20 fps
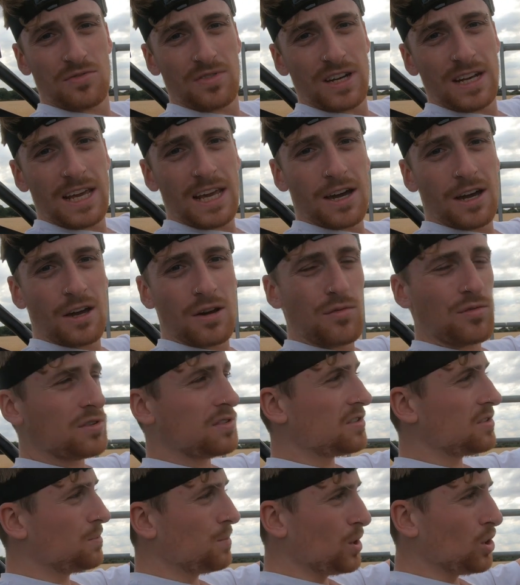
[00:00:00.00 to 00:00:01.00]
a video of a
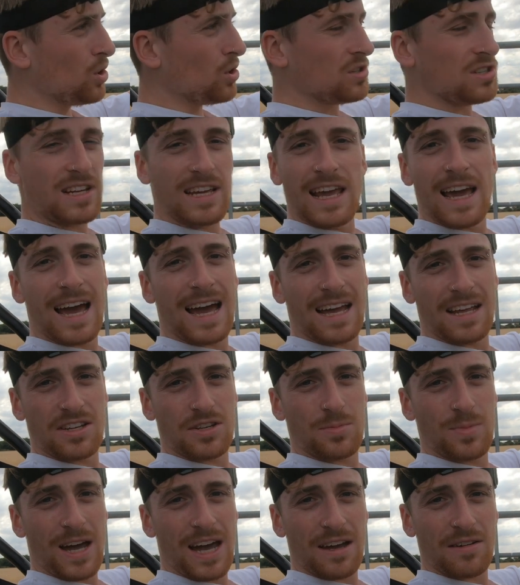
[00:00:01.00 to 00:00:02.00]
sporty
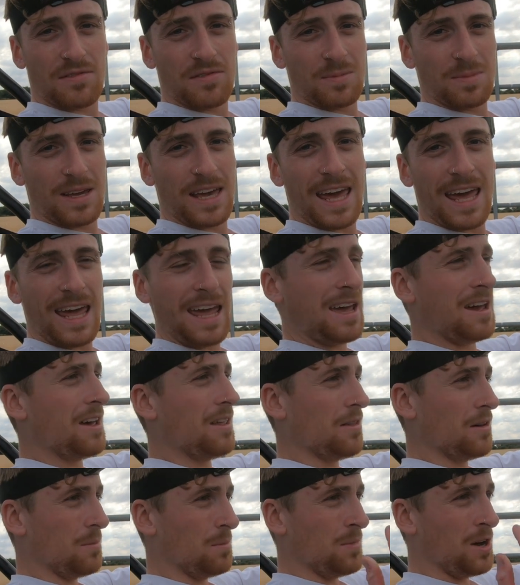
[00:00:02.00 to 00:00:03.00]
hatchback from
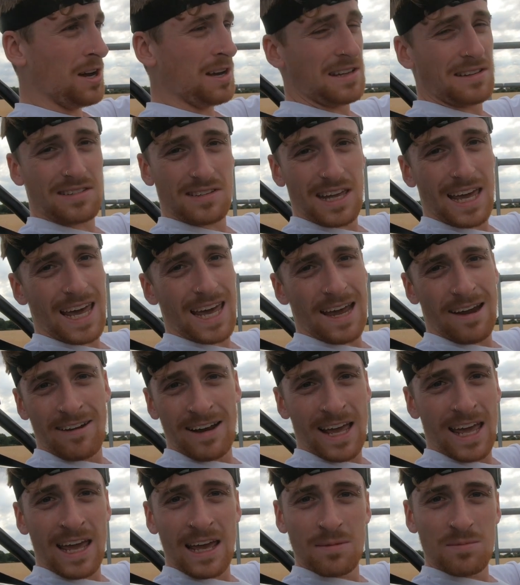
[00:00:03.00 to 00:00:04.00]
Kia that might scare
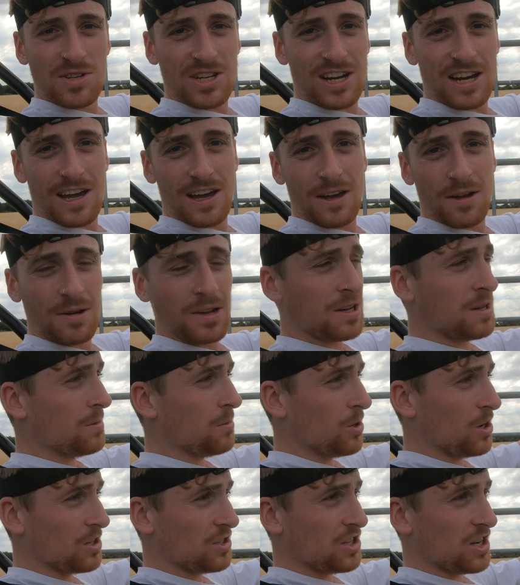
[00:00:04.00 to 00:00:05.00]
an AMG owner,
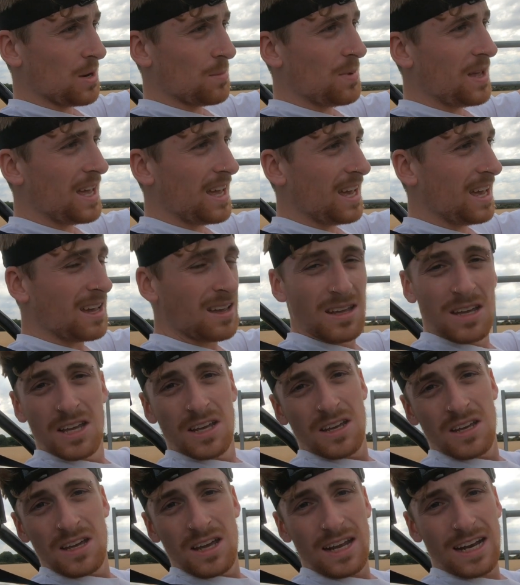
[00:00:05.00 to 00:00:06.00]
watch up here.
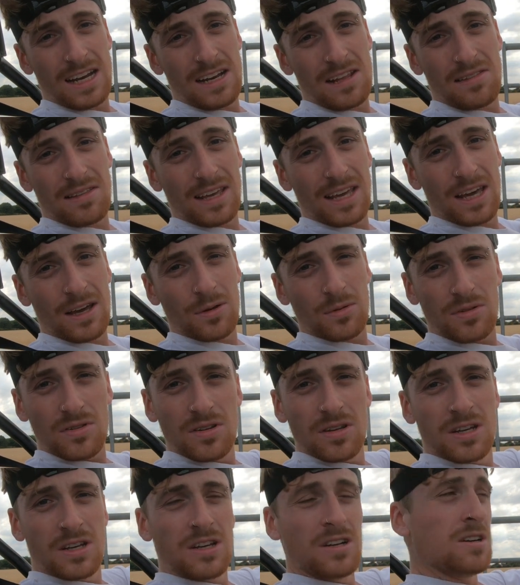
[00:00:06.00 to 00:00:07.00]
and anything else.
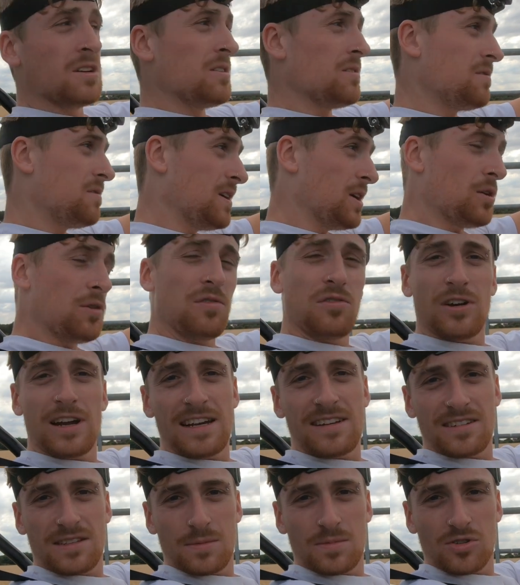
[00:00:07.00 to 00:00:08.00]
Feel
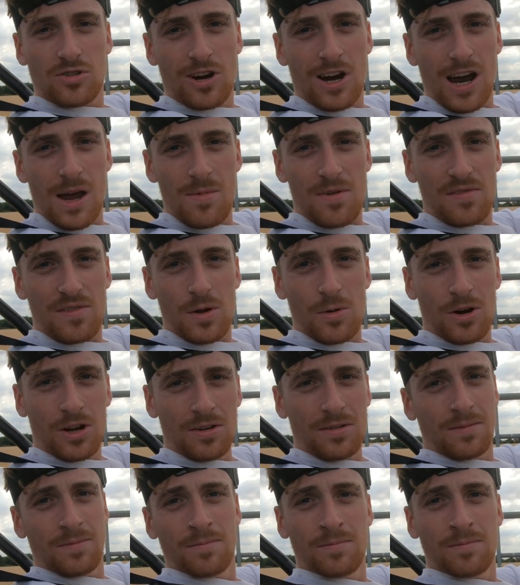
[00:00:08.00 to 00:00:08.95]
free to subscribe if you want.